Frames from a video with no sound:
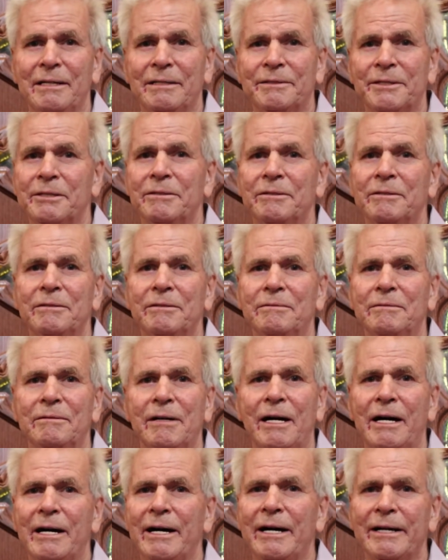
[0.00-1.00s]
to
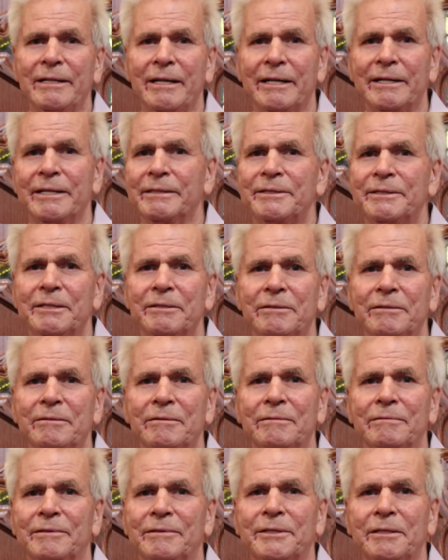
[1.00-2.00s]
highlight, to
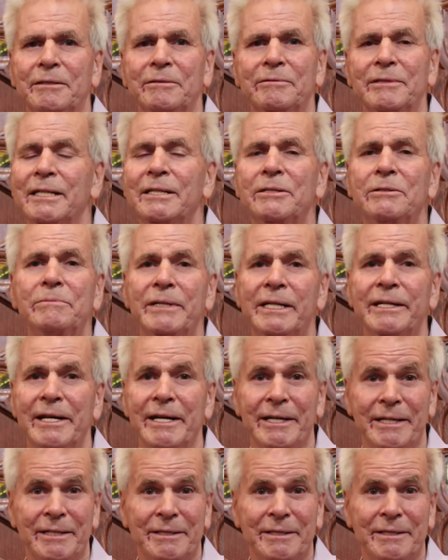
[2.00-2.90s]
illuminate